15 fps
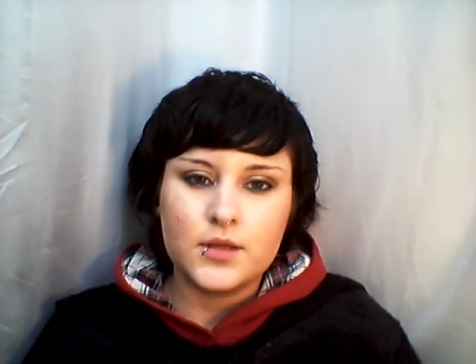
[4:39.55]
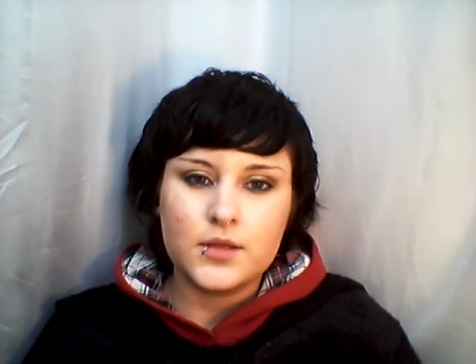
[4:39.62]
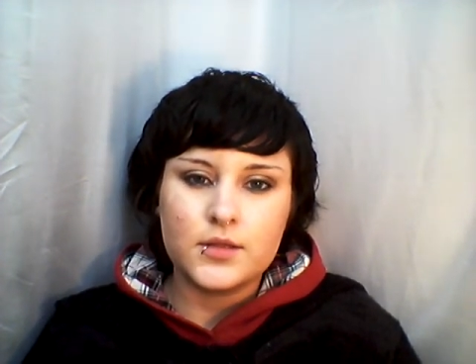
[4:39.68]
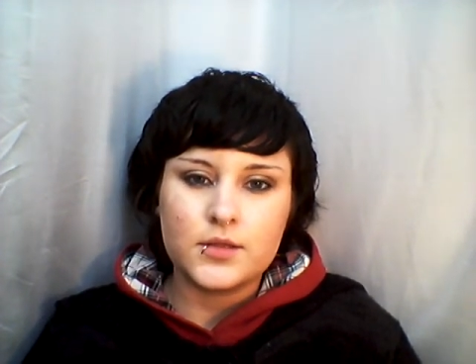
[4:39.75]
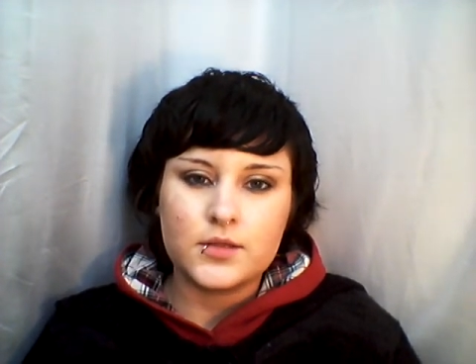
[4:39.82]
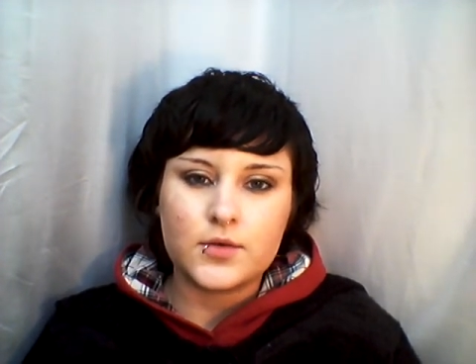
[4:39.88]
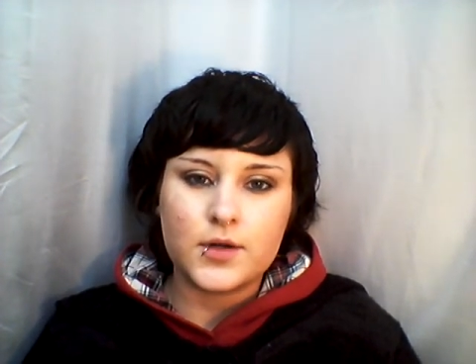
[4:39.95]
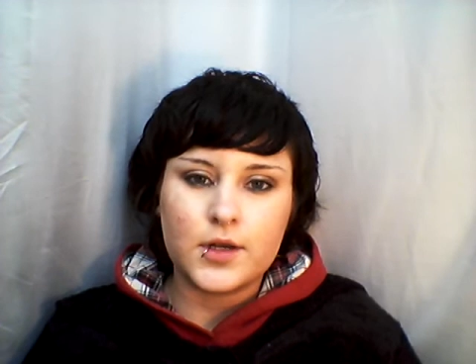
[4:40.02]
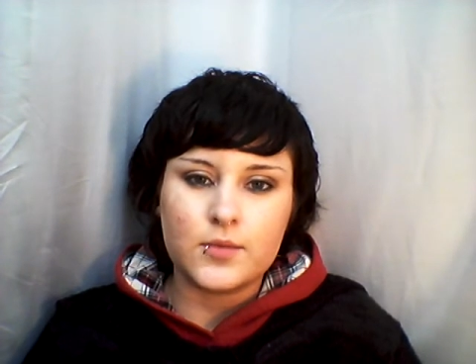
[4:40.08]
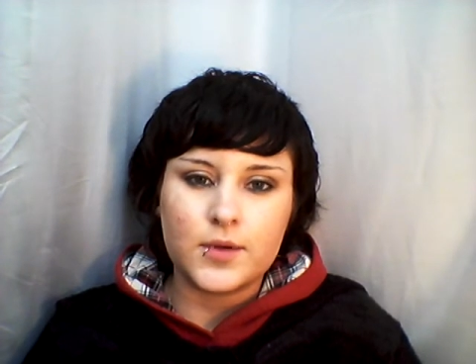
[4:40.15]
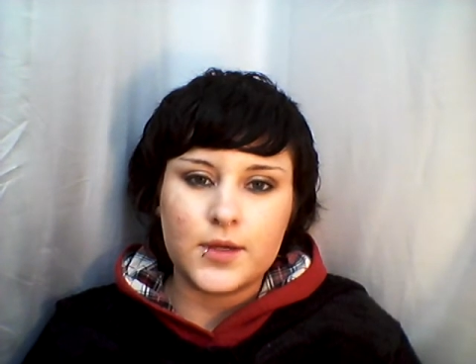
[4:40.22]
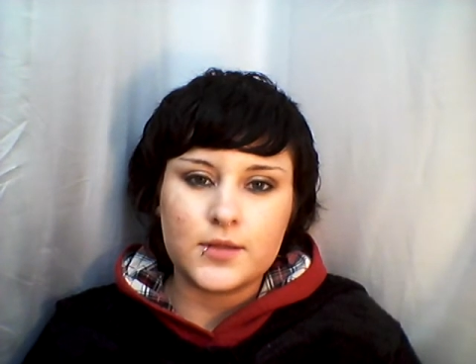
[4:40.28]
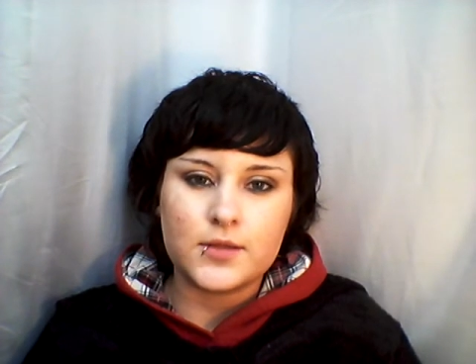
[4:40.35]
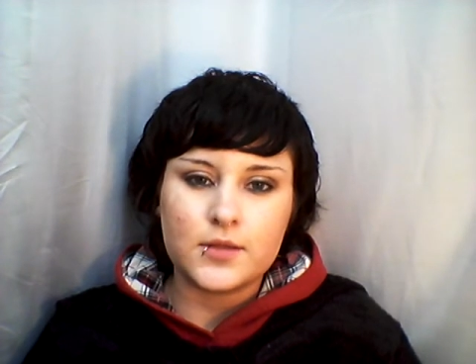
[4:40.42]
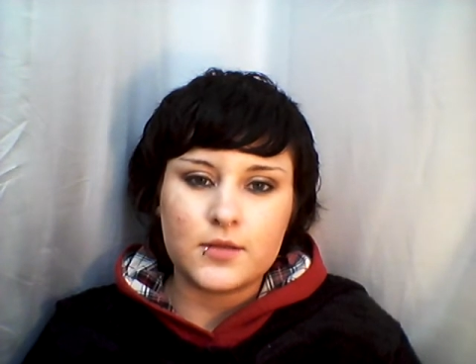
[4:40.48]
So
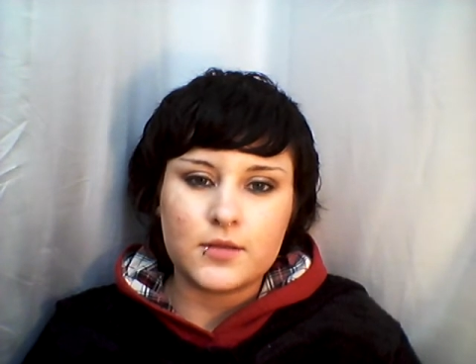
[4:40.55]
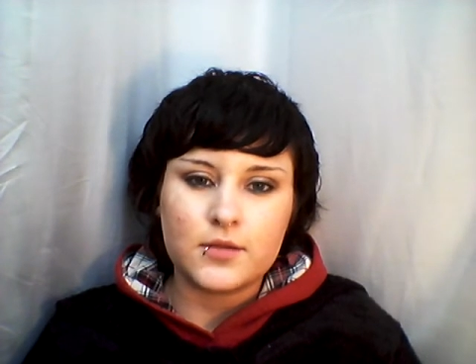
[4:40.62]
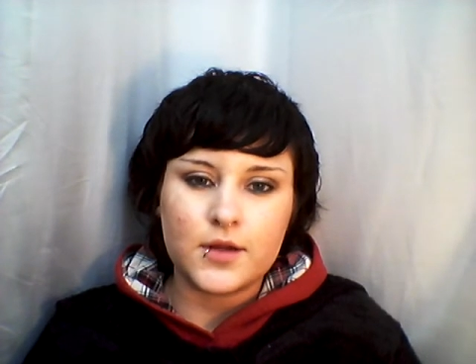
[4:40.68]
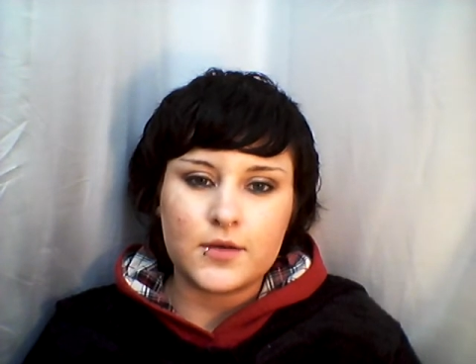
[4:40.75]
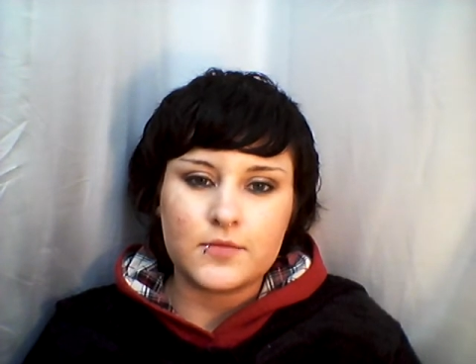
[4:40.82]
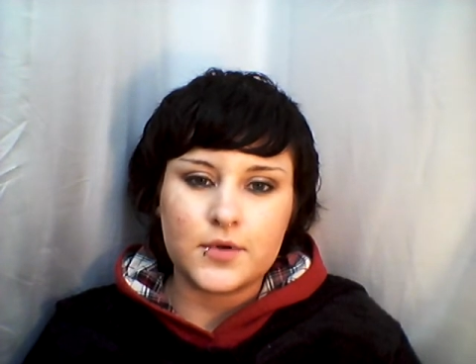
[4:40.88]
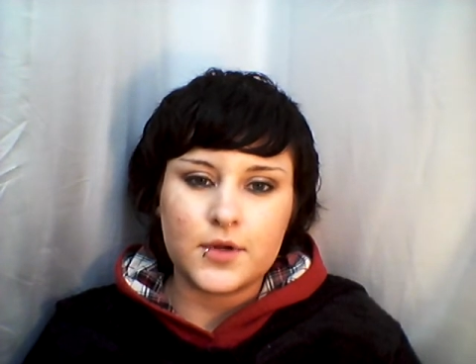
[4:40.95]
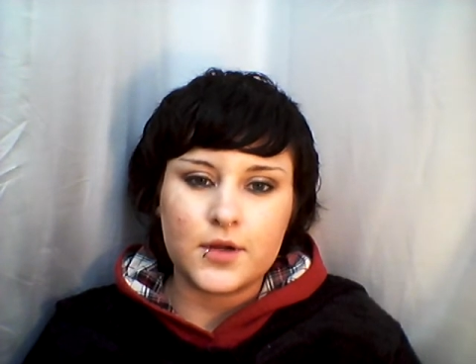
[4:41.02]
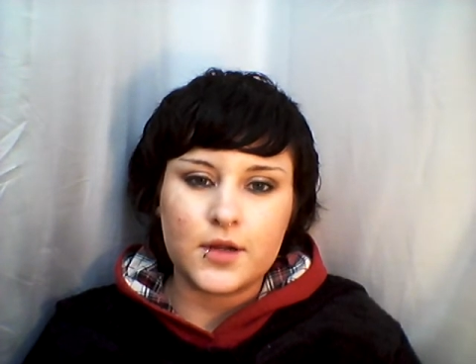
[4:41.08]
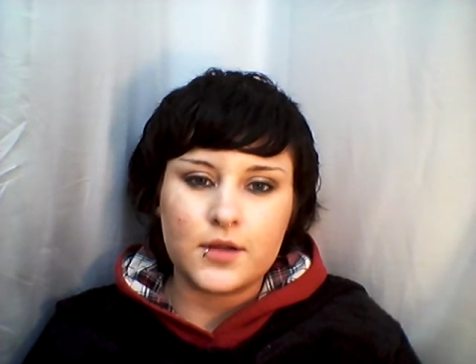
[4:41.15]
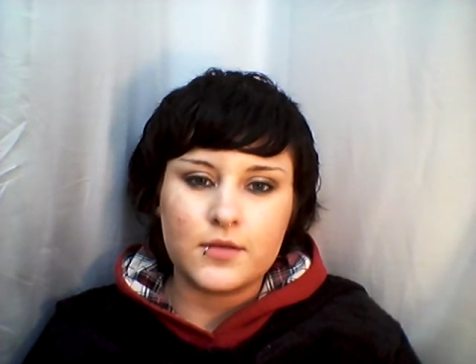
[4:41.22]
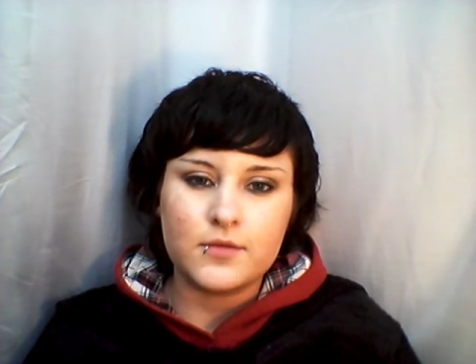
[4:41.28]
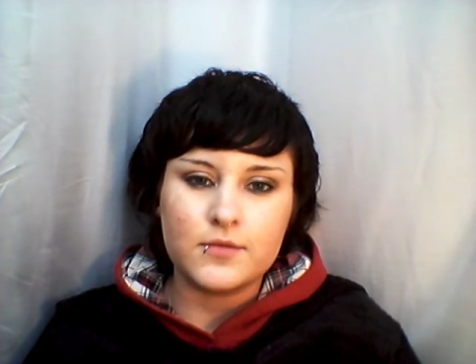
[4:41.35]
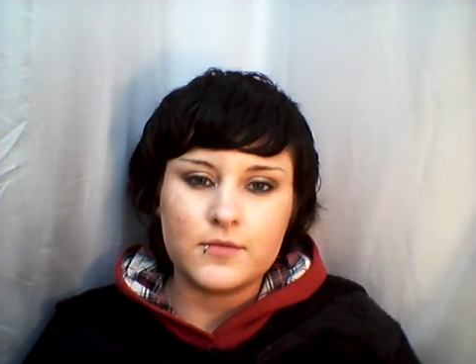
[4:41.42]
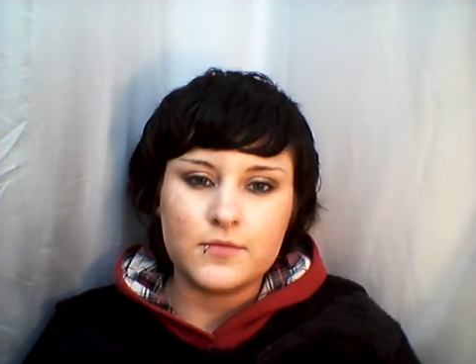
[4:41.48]
anyways, this is not very